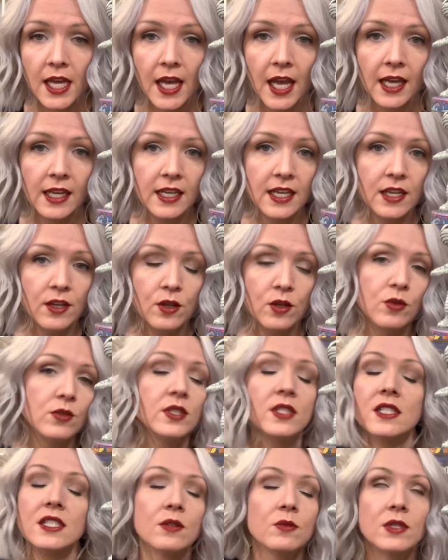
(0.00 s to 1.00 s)
And he knew
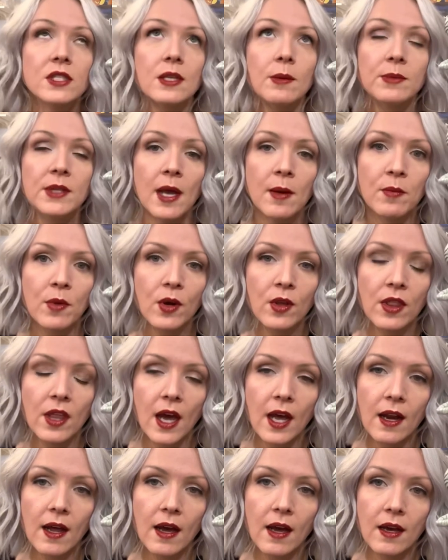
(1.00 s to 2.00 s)
since it was September
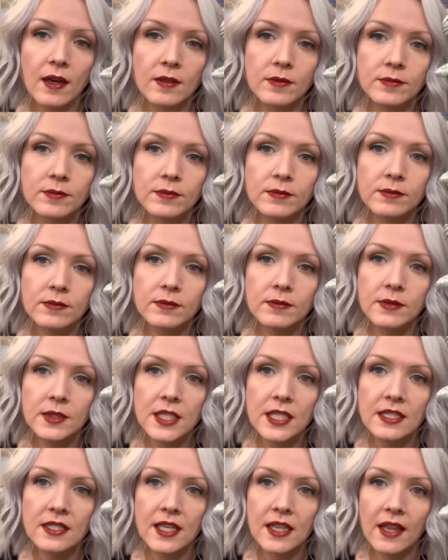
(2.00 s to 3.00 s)
that
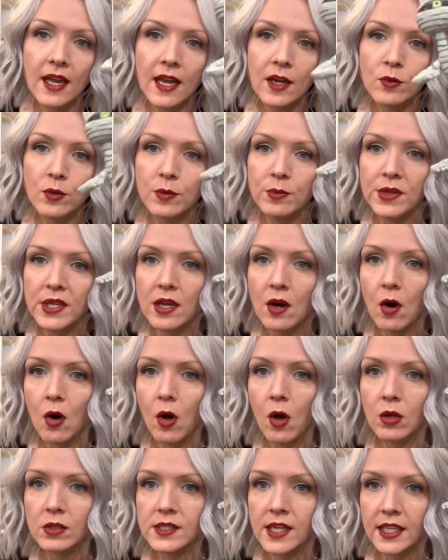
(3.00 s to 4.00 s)
Disneyland would be
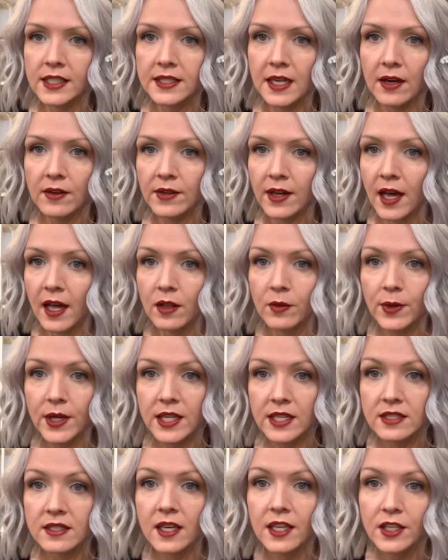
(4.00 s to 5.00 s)
all decked out in Halloween.
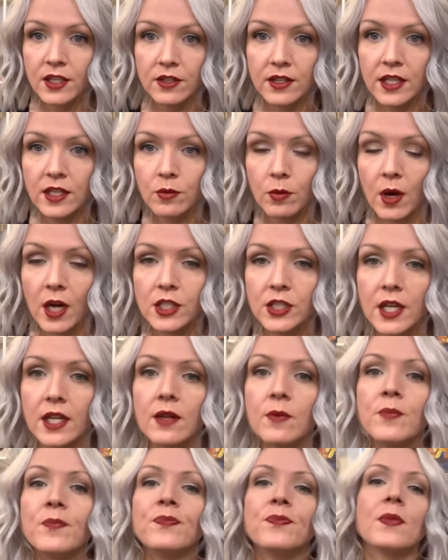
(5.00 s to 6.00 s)
He's like, you need to watch it.
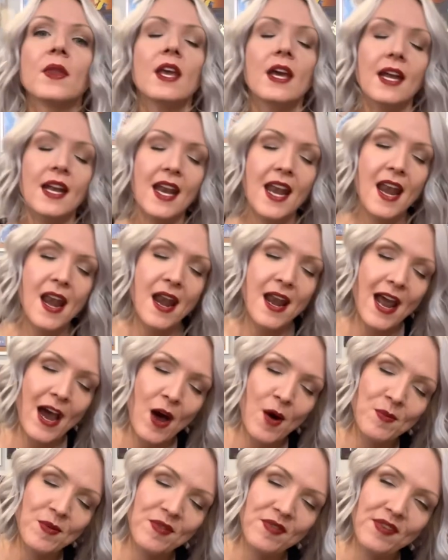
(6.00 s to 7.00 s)
Now
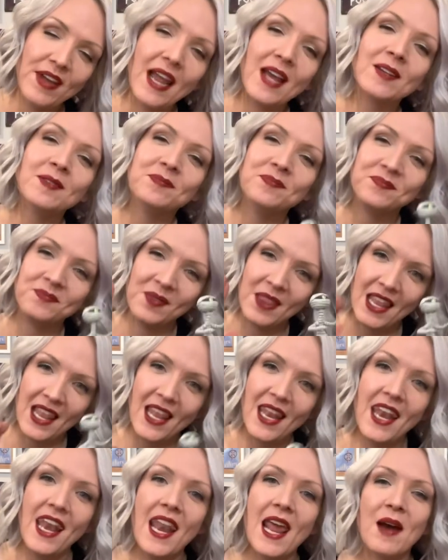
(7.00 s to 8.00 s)
I'm a fan.
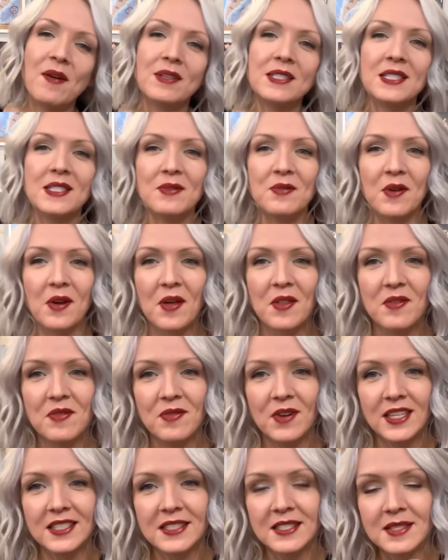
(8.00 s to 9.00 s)
Now I see what all the
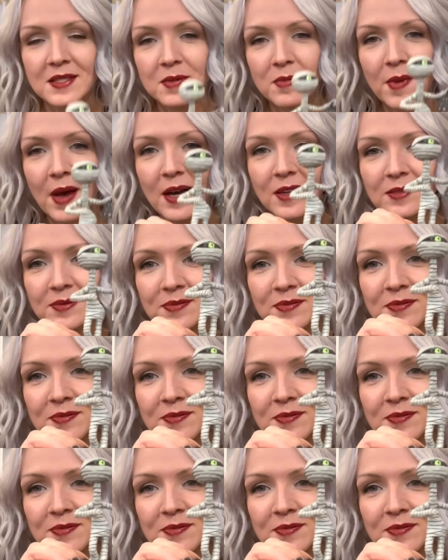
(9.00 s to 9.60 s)
fuss is about.